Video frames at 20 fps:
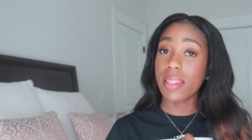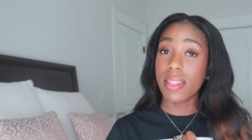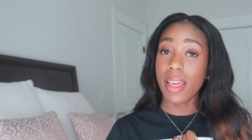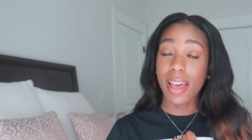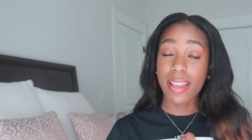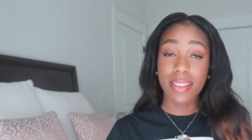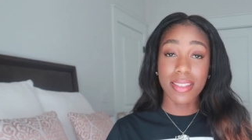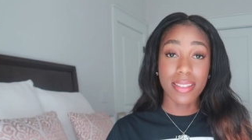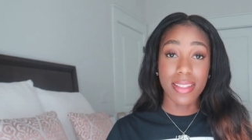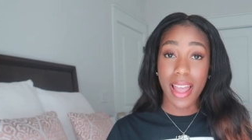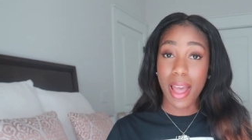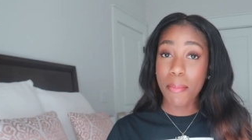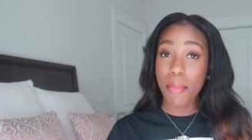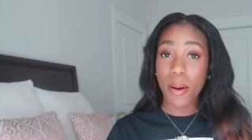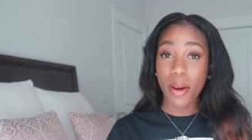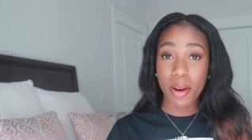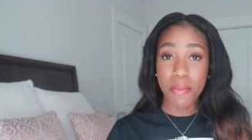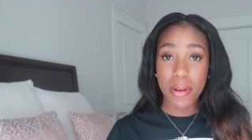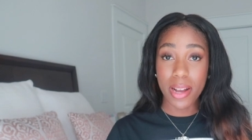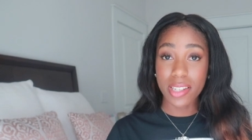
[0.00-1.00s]
that's not
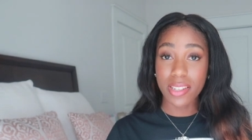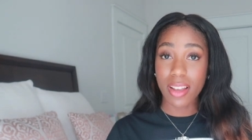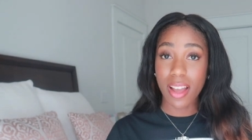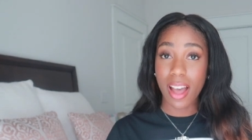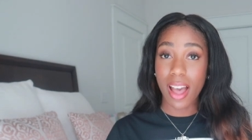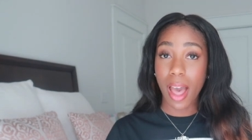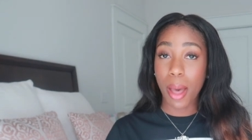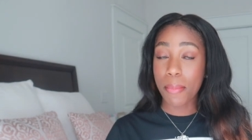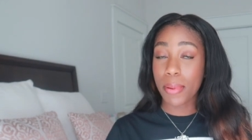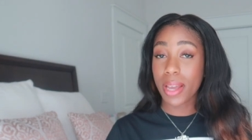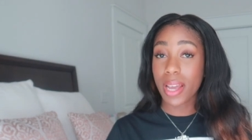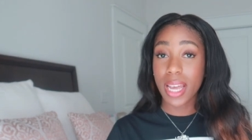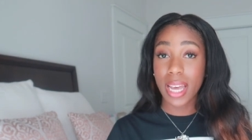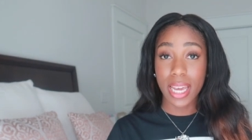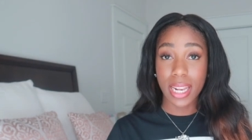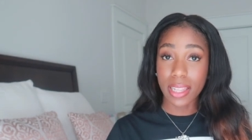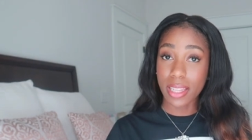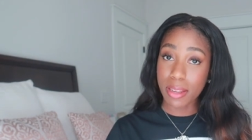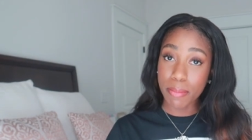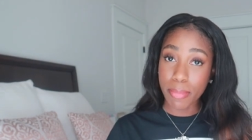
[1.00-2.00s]
part of my job,
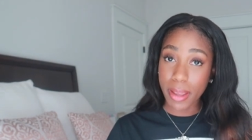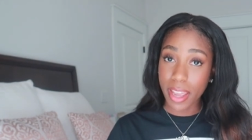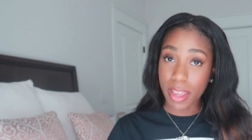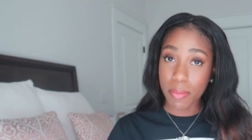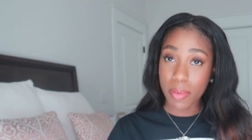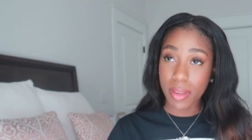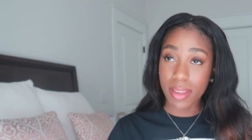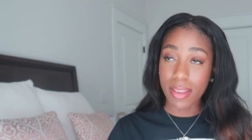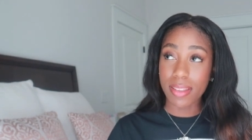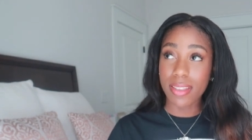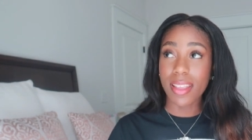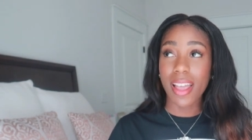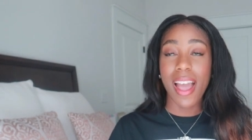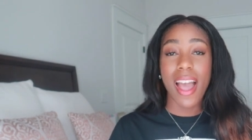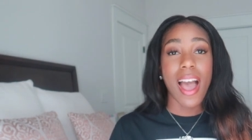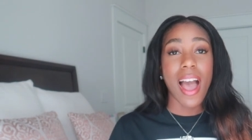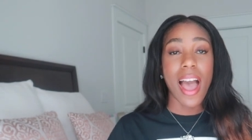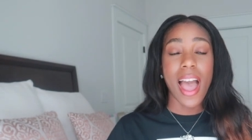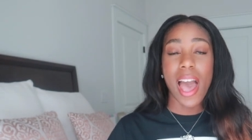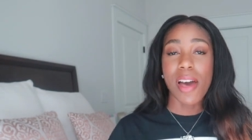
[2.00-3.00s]
cuddling babies.
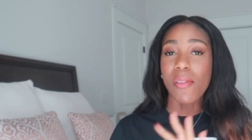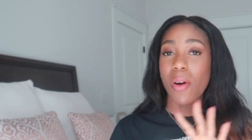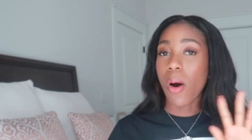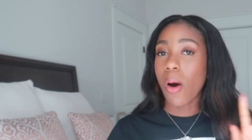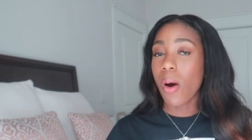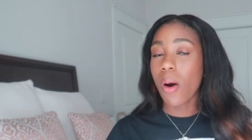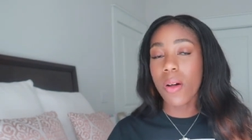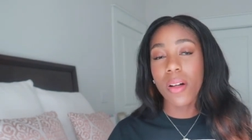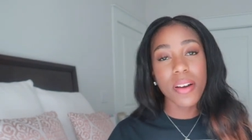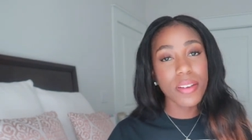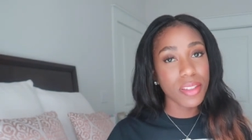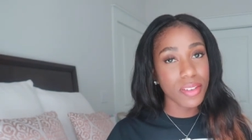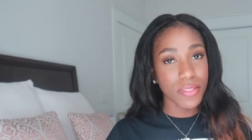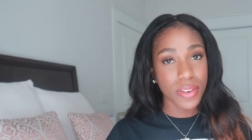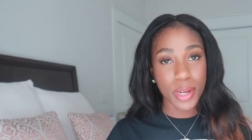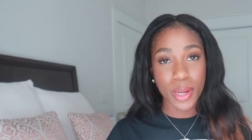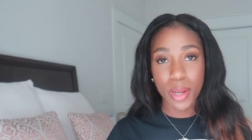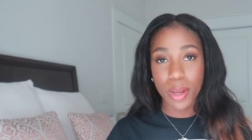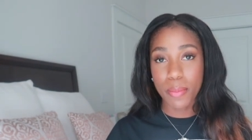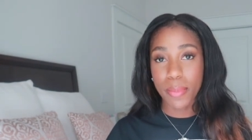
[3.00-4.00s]
I have a whole other
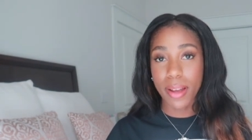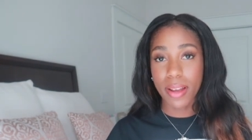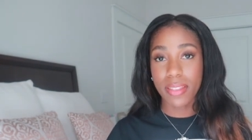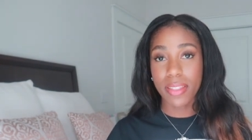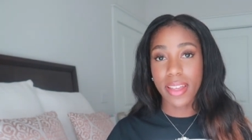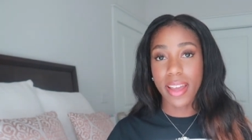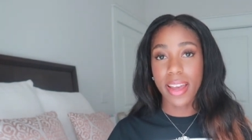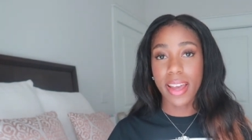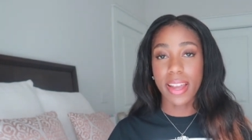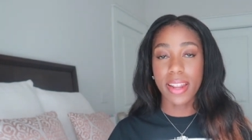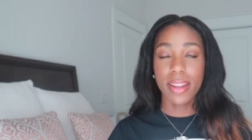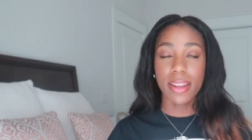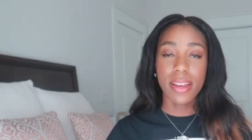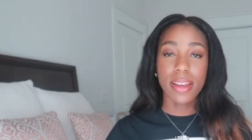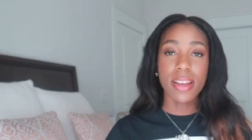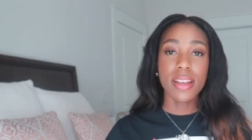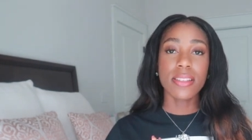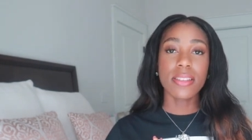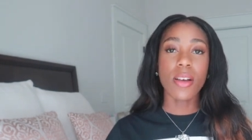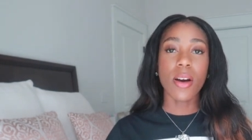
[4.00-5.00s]
video about that,
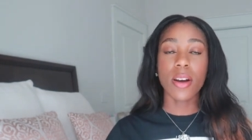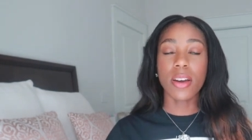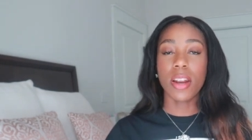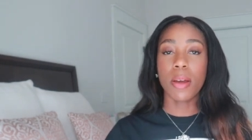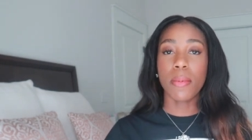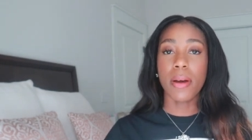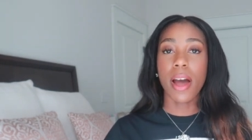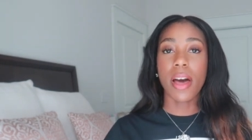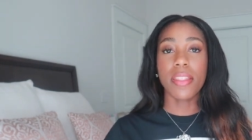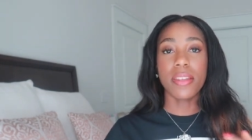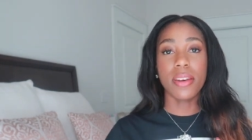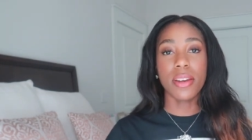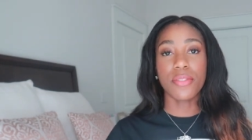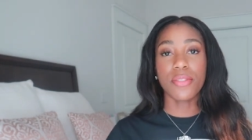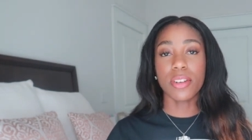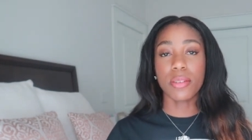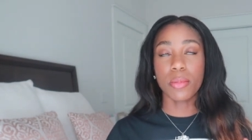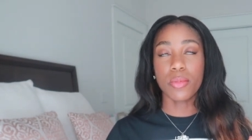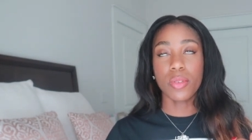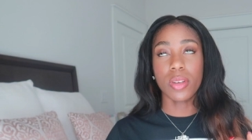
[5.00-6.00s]
talking about the
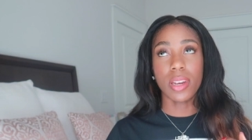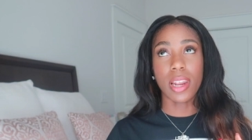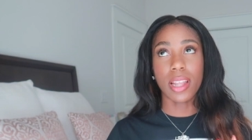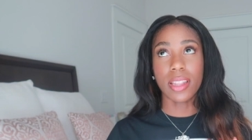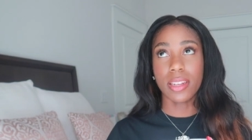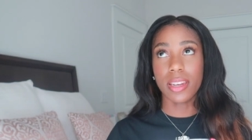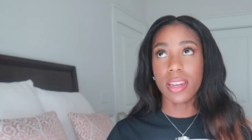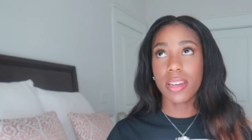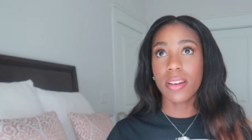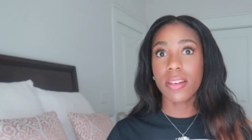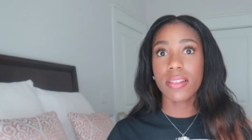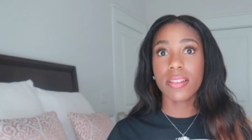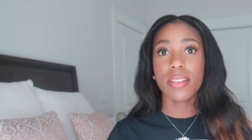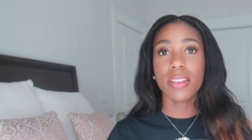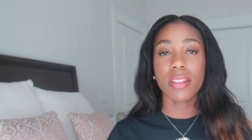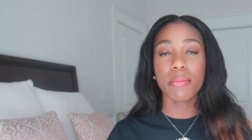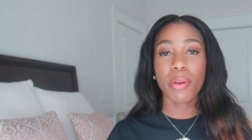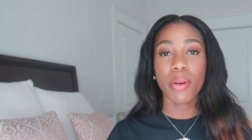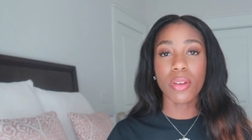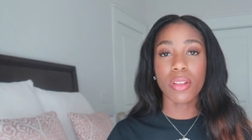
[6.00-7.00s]
difference between L&D
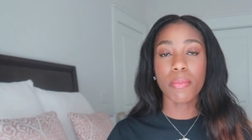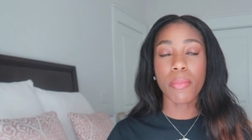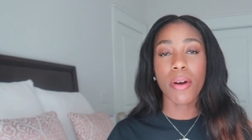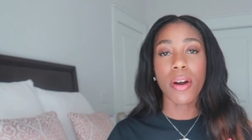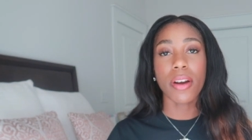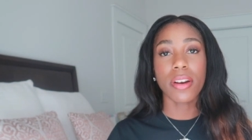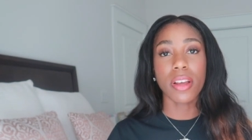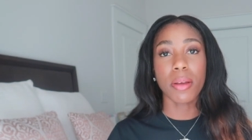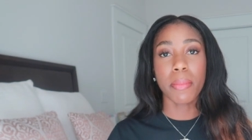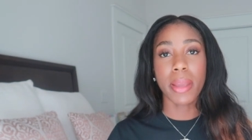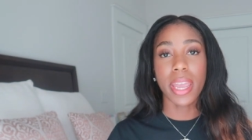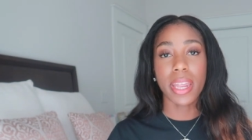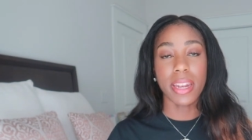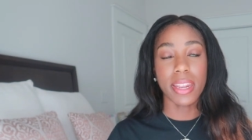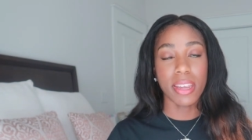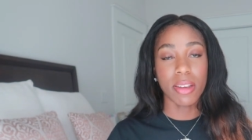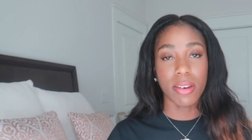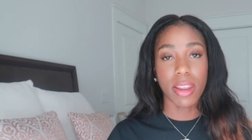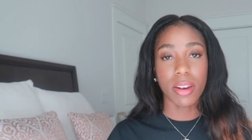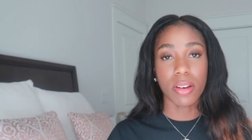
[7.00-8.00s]
nurses, postpartum, and
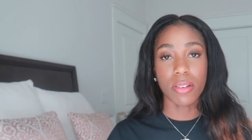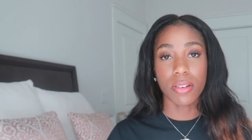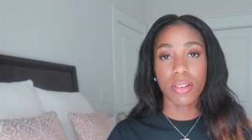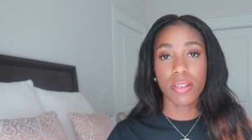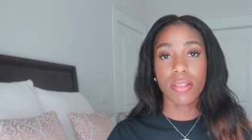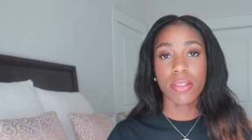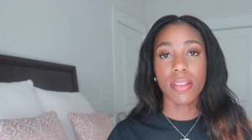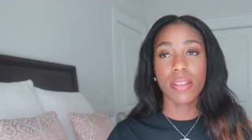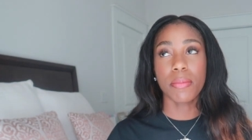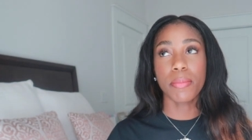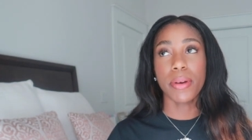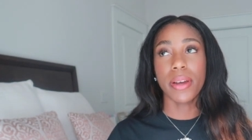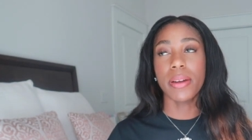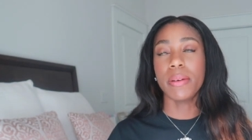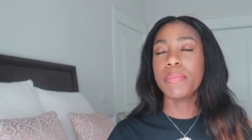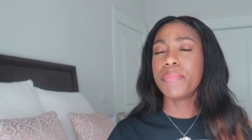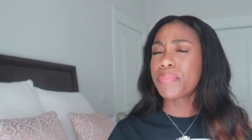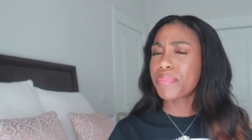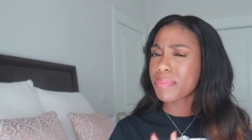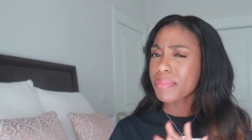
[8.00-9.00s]
neonatal nurses.
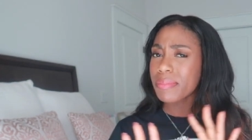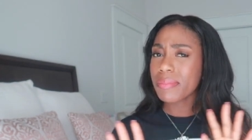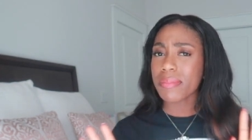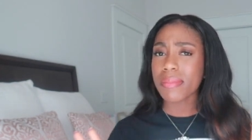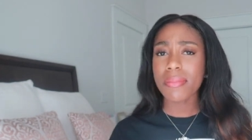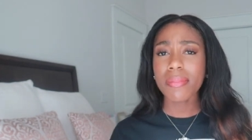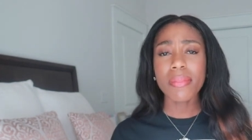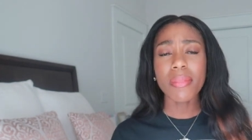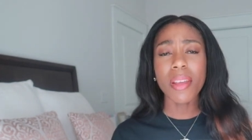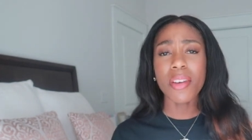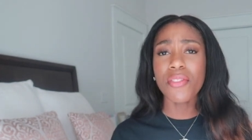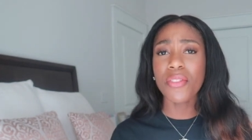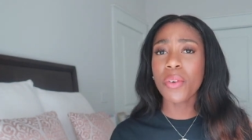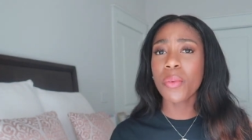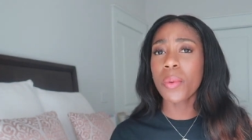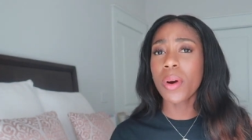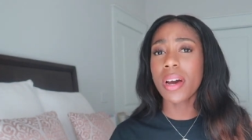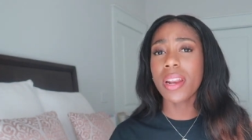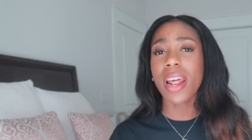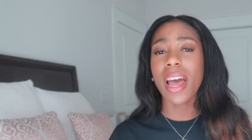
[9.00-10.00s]
But for
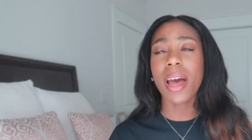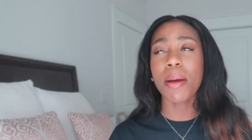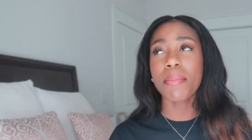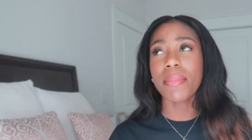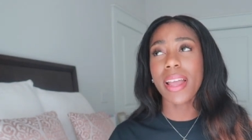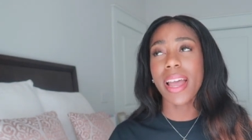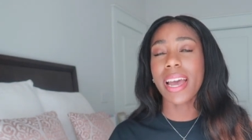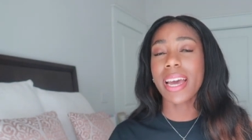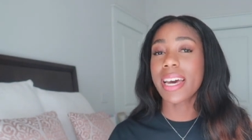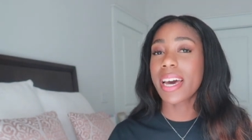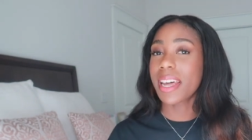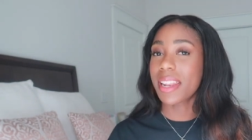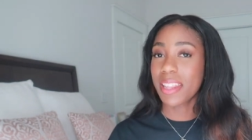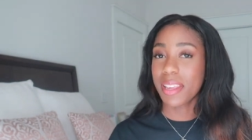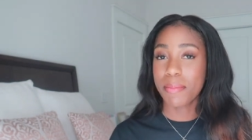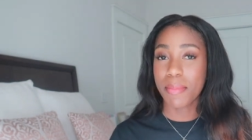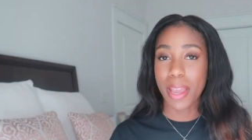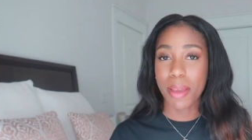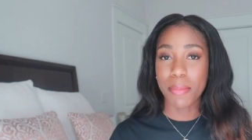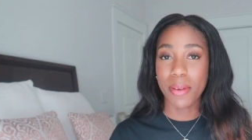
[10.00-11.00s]
one, I'm not
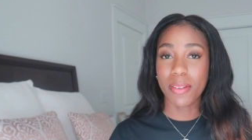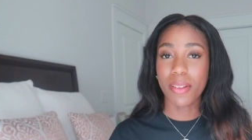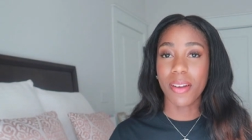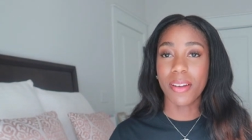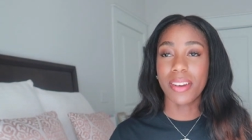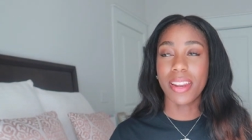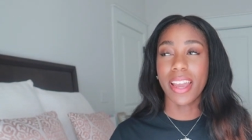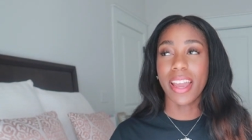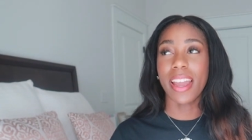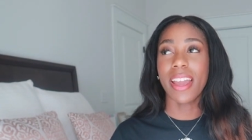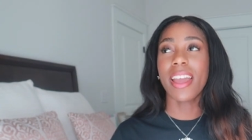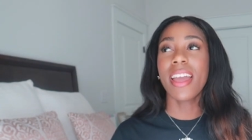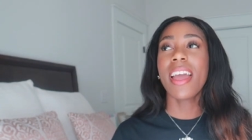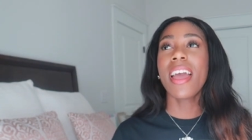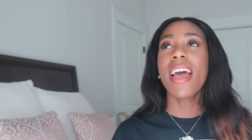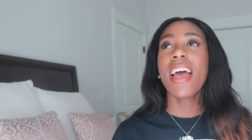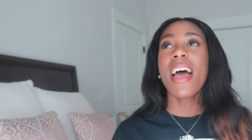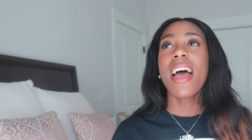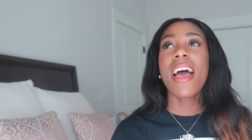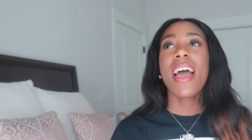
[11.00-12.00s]
cuddling babies all day.
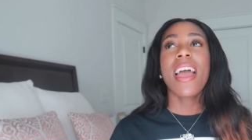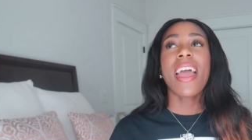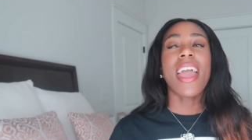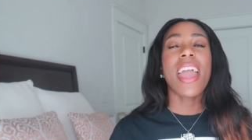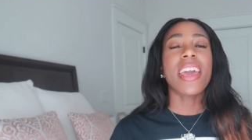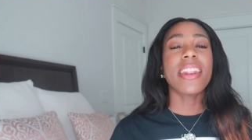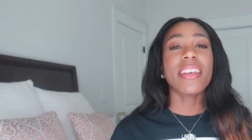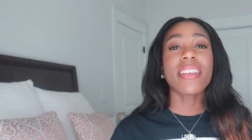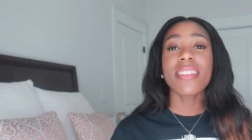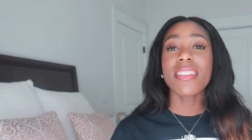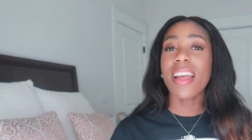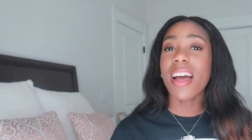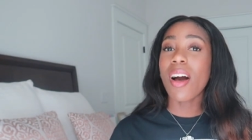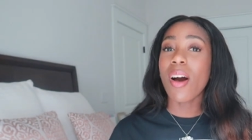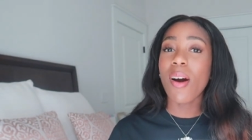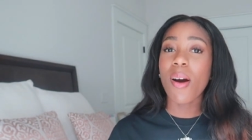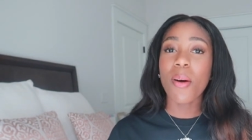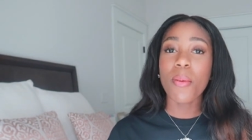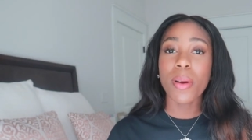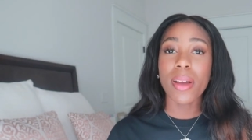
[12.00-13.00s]
And it's
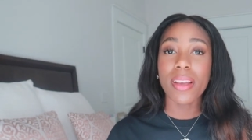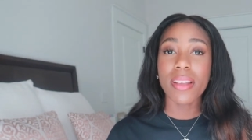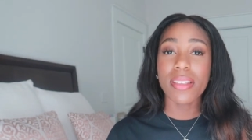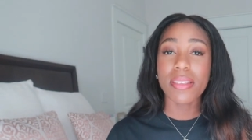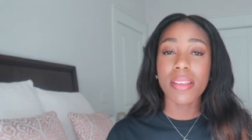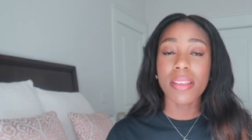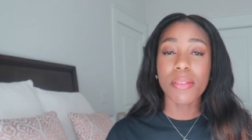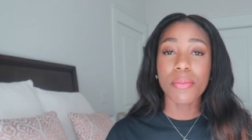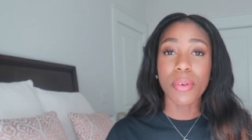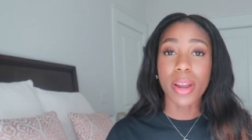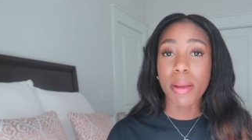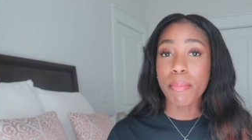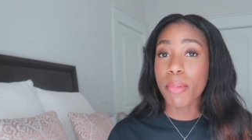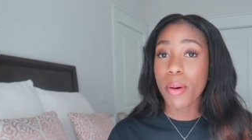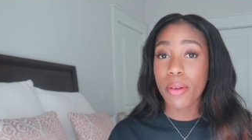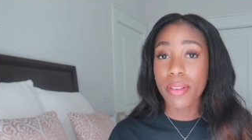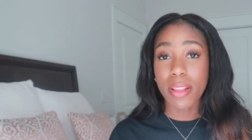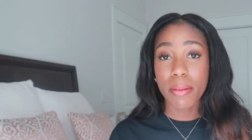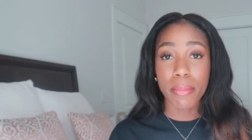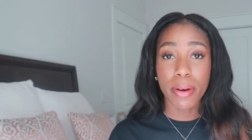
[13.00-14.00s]
not always
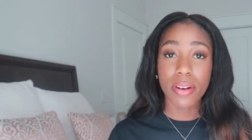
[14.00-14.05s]
rainbows and